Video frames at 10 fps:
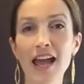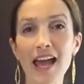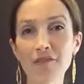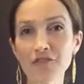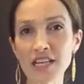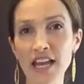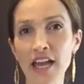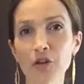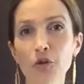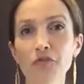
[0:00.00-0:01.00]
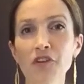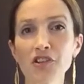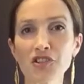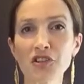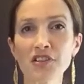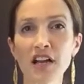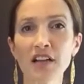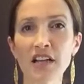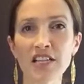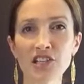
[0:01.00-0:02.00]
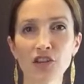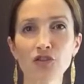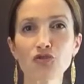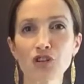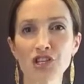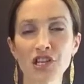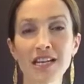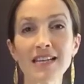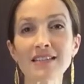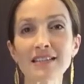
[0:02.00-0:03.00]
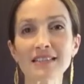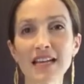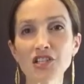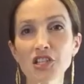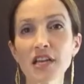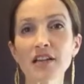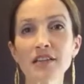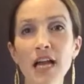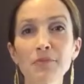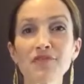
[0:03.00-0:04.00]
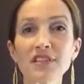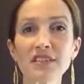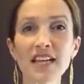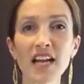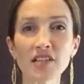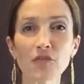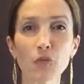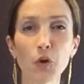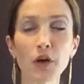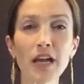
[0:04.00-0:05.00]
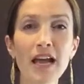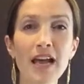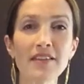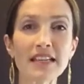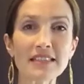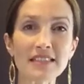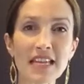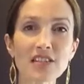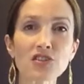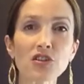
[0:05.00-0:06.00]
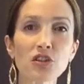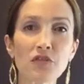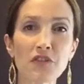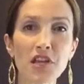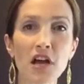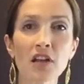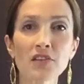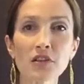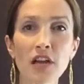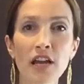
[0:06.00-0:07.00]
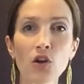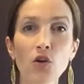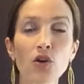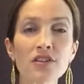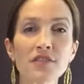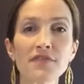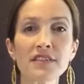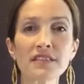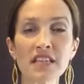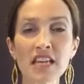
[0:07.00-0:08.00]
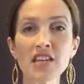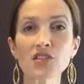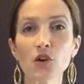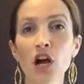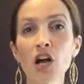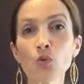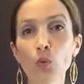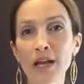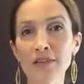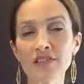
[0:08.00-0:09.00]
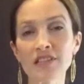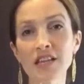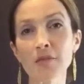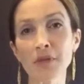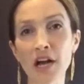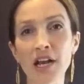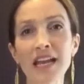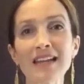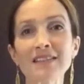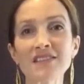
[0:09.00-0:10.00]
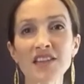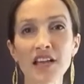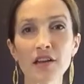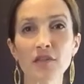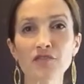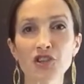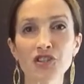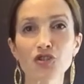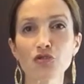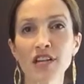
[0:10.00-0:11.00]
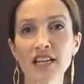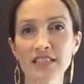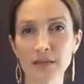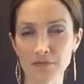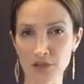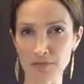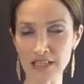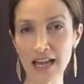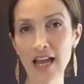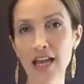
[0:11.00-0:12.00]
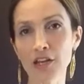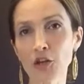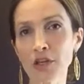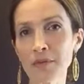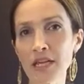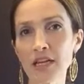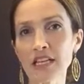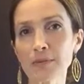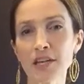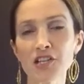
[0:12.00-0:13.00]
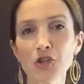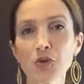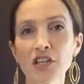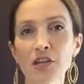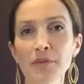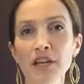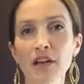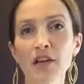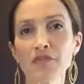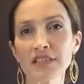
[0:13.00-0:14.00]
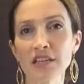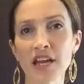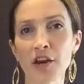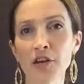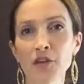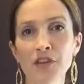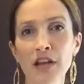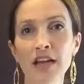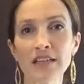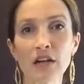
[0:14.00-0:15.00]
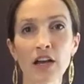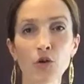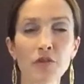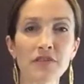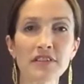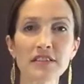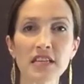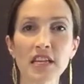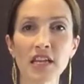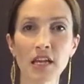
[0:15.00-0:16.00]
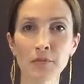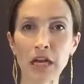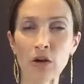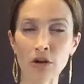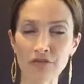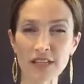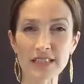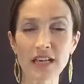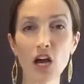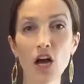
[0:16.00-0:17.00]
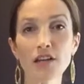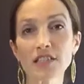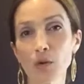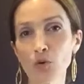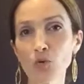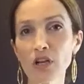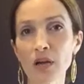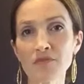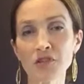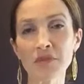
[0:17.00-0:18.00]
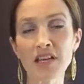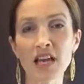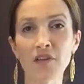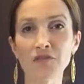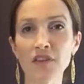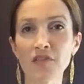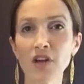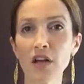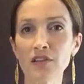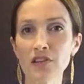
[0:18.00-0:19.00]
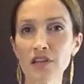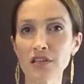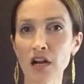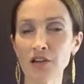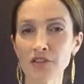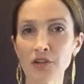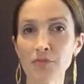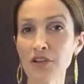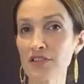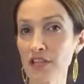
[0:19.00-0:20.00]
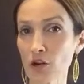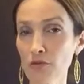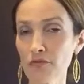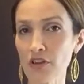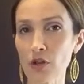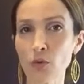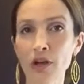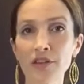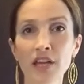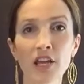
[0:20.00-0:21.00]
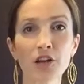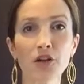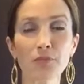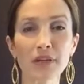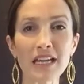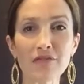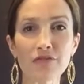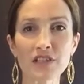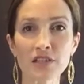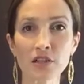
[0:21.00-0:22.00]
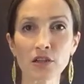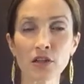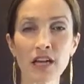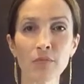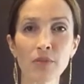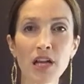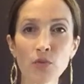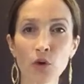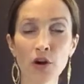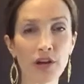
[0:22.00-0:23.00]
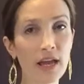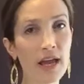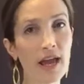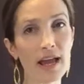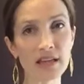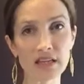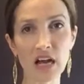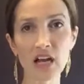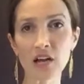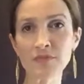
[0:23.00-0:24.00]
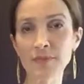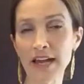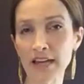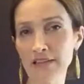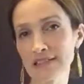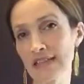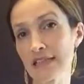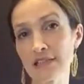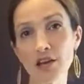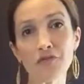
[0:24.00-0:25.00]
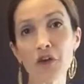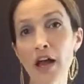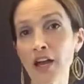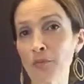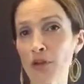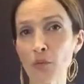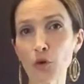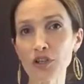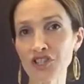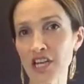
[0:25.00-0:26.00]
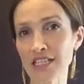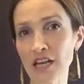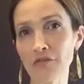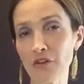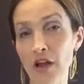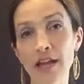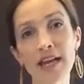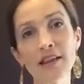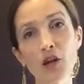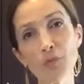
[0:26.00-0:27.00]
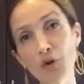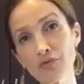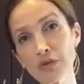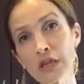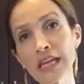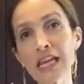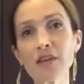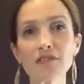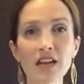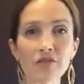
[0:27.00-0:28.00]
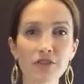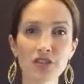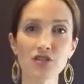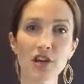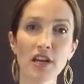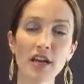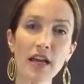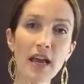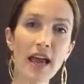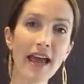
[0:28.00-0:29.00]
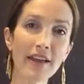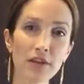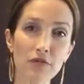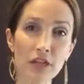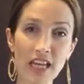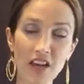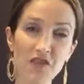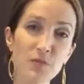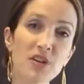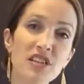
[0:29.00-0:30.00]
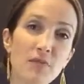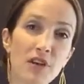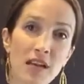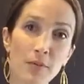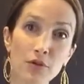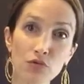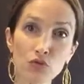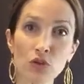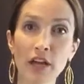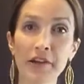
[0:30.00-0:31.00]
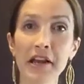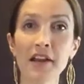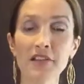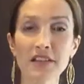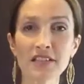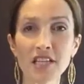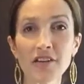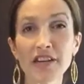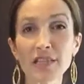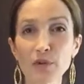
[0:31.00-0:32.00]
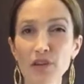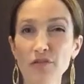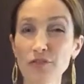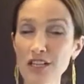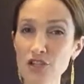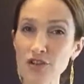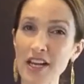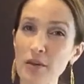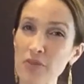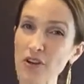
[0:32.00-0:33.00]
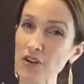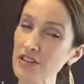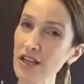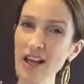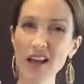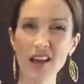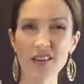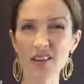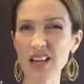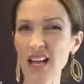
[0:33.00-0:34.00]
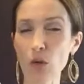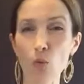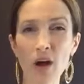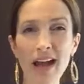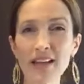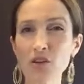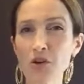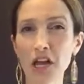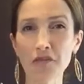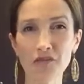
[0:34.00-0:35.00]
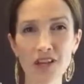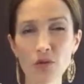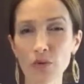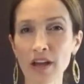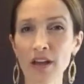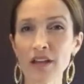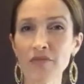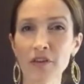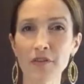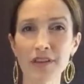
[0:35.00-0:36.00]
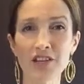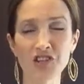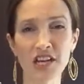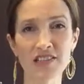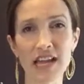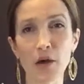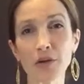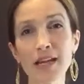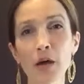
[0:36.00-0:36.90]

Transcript: FDN, or functional diagnostic nutrition, is essentially a type of detective work that seeks to look for the underlying cause of disease or unwellness in the body instead of just treating symptoms. Now, let me explain to you a little bit of a scenario that I often see in my office. Someone will come to me after they've gone to their doctor because they don't feel well. They get a complete physical and blood work, and doc comes back and says they're fine, blood work checks out fine, and they're both relieved and frustrated. And they're relieved because they've been able to rule out anything serious, but they're frustrated because they're like, why don't I feel well if everything checks out?